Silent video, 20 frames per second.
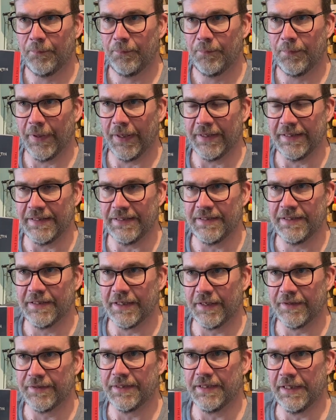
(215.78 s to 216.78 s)
But it
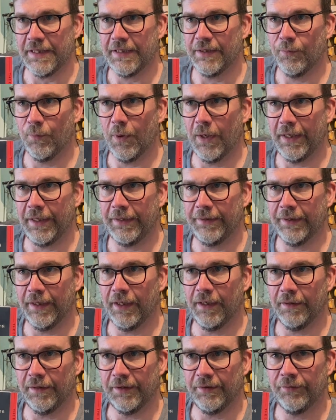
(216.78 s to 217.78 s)
does it in a way that
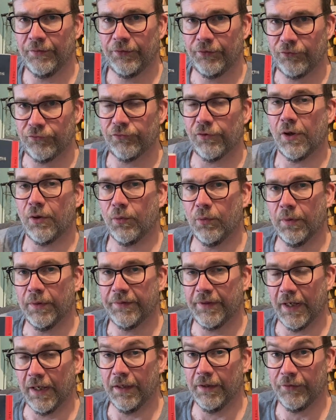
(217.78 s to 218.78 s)
I
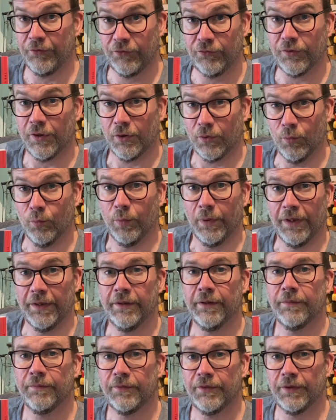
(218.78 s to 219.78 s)
struggle
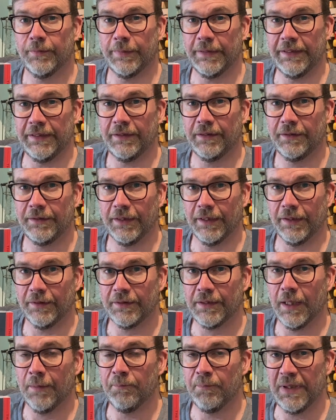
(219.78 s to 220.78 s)
with, to be, you know,
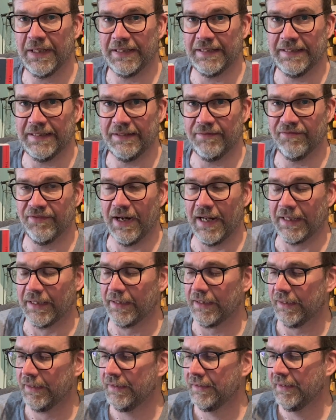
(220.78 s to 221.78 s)
completely
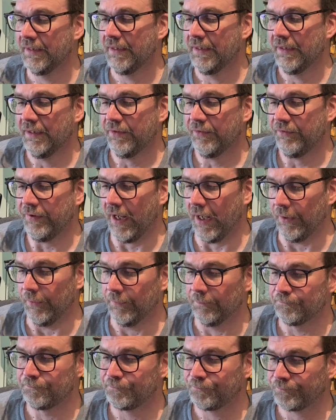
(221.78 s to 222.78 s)
frank. So,
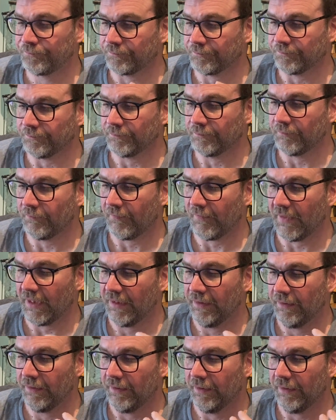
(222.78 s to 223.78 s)

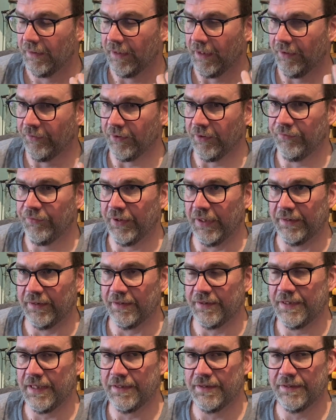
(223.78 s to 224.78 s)
as I've said,
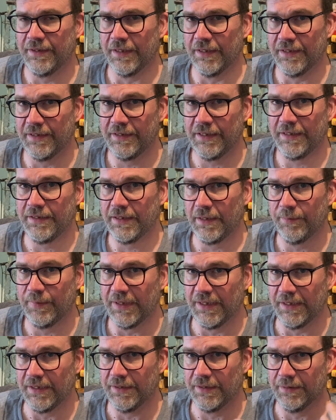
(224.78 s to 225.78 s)
the setup
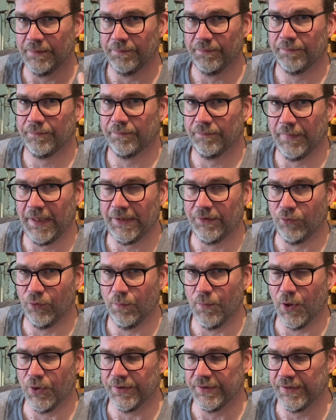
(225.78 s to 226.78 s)
is men are all
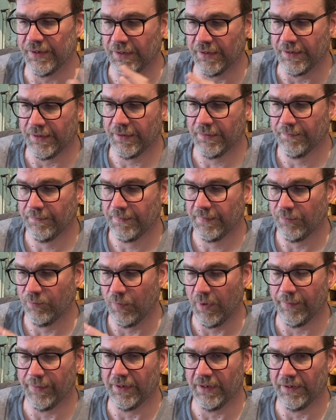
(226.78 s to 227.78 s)
monsters,
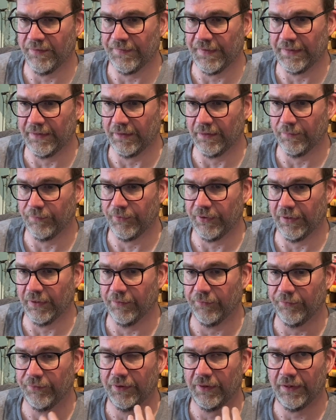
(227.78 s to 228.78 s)
women are defending
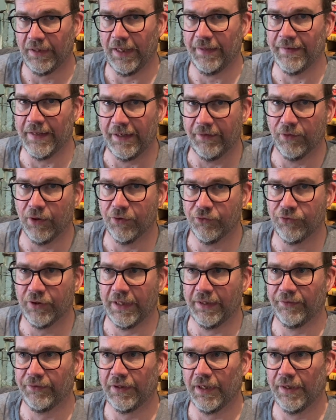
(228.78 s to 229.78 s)
themselves, and there are
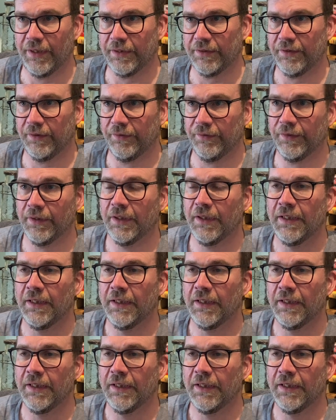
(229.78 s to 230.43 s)
trans characters.